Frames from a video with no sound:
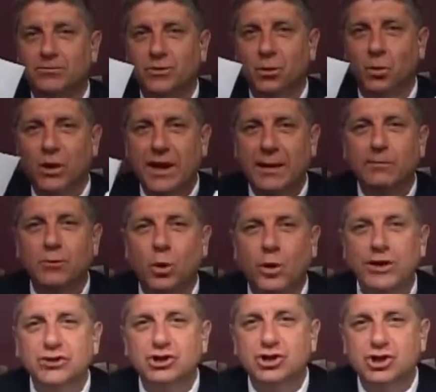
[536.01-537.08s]
What I'm
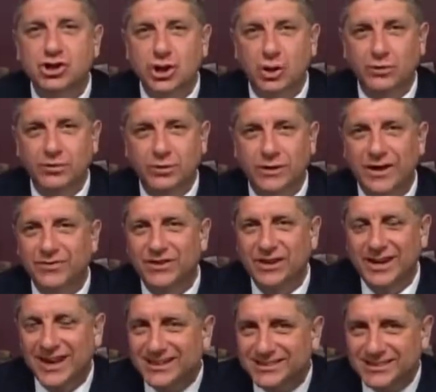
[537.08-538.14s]
going to show you in the
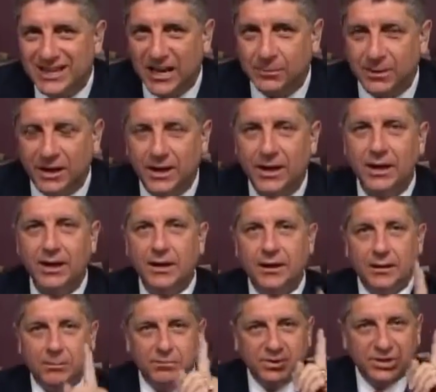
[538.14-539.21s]
next segment,
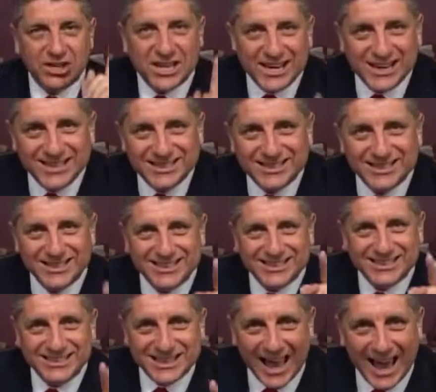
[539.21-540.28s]
please
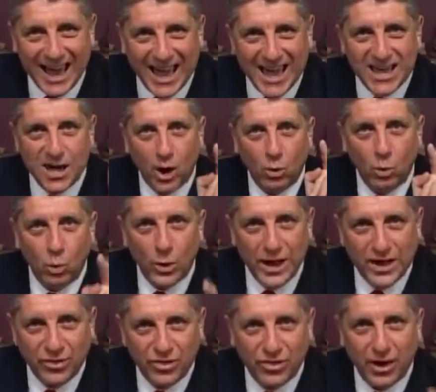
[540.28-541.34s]
stay
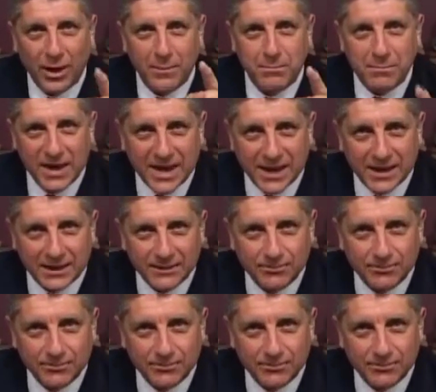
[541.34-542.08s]
with me,